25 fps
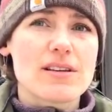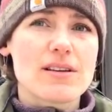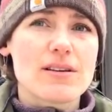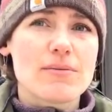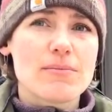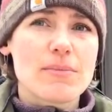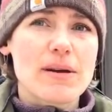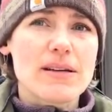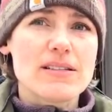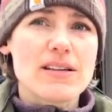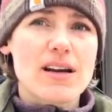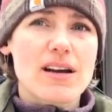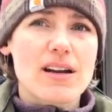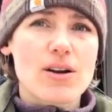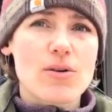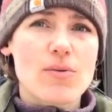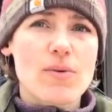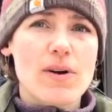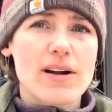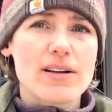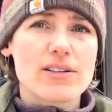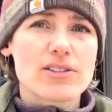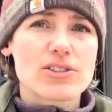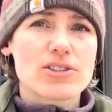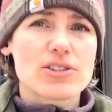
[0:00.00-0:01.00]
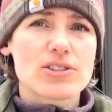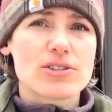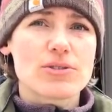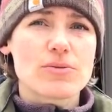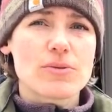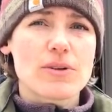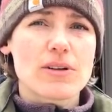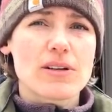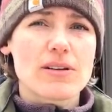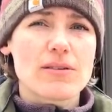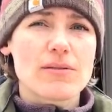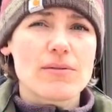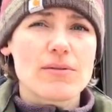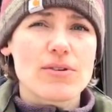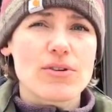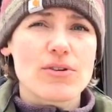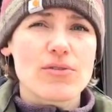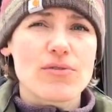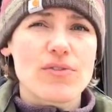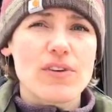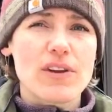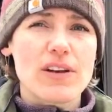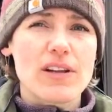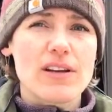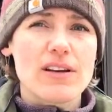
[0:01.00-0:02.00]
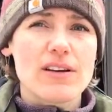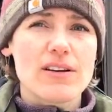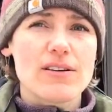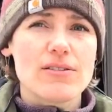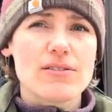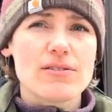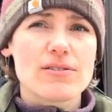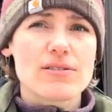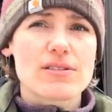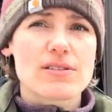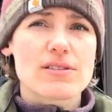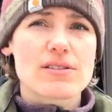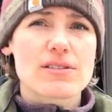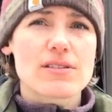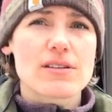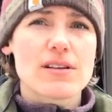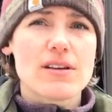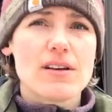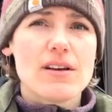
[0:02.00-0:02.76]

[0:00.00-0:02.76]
My daughter watched one of your videos.